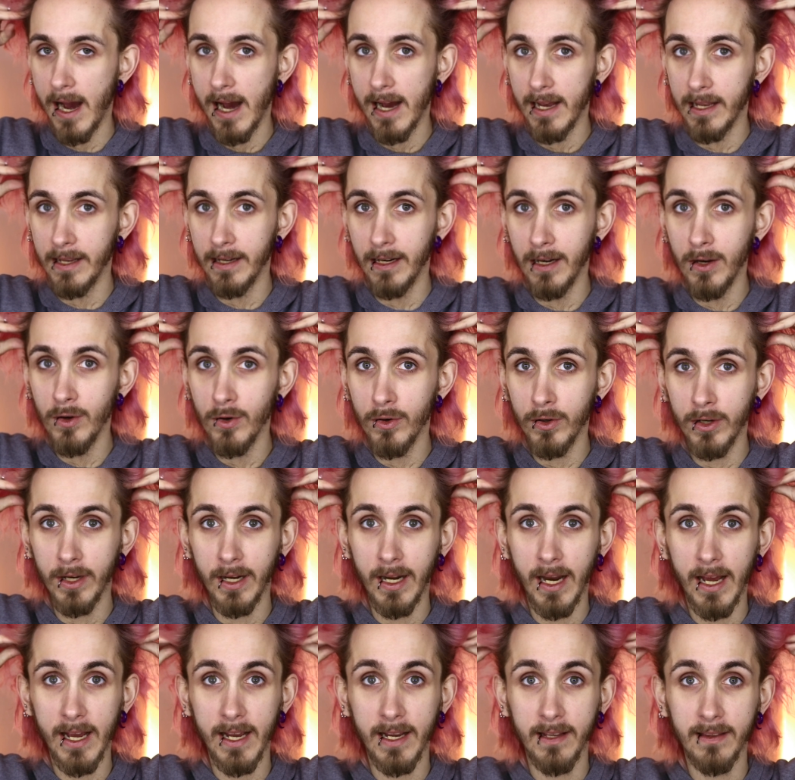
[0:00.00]
I look
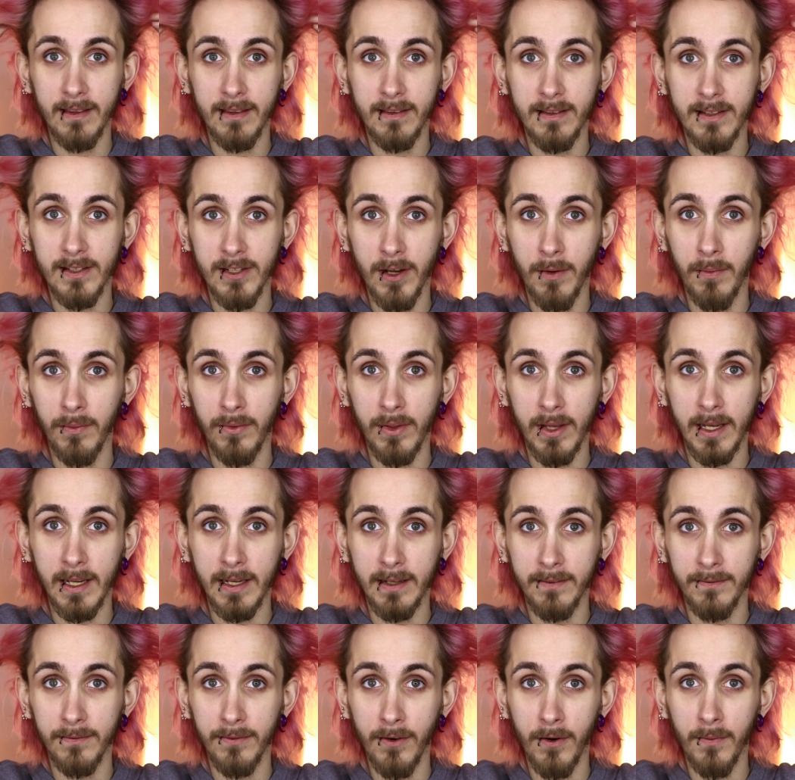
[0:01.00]
like
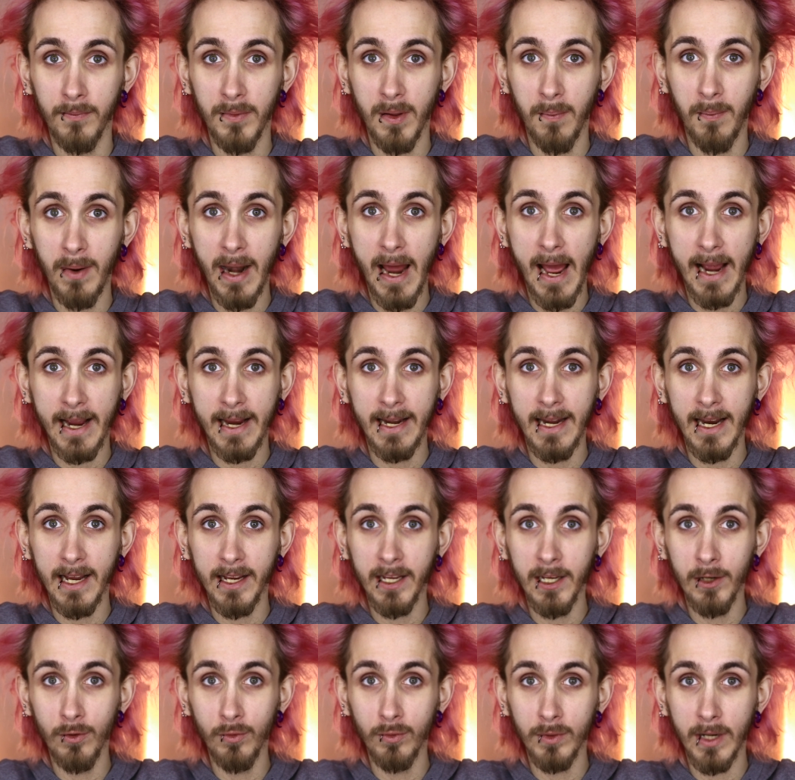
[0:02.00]
something from the Black
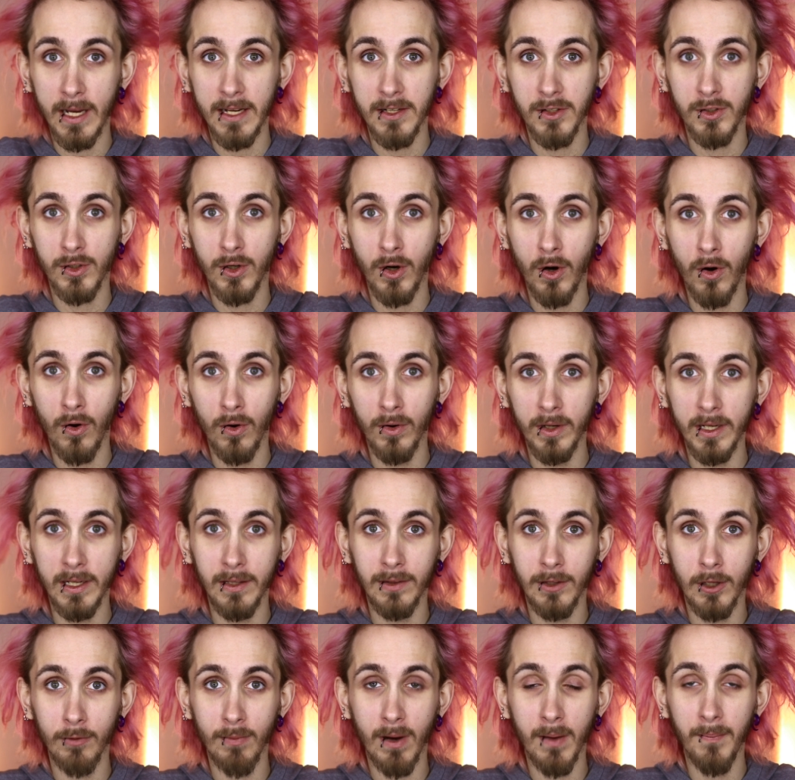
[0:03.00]
Lagoon has crawled
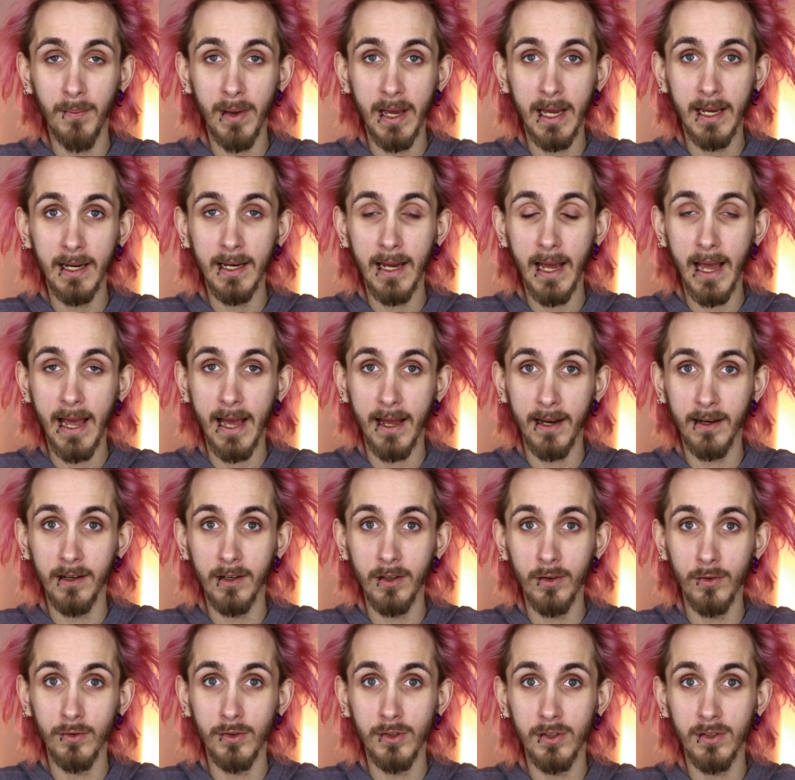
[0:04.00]
into my bed and
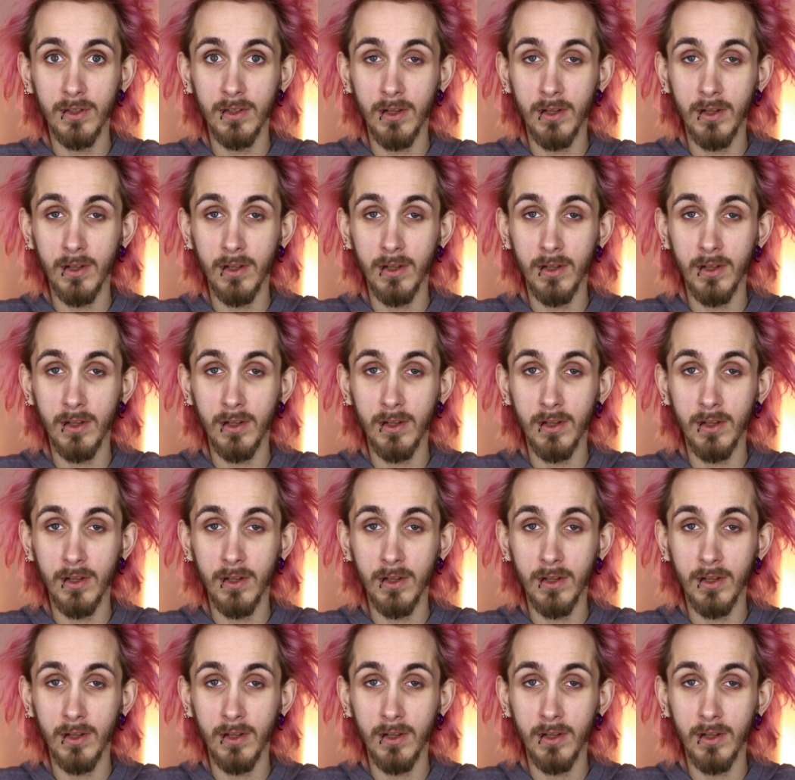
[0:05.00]
just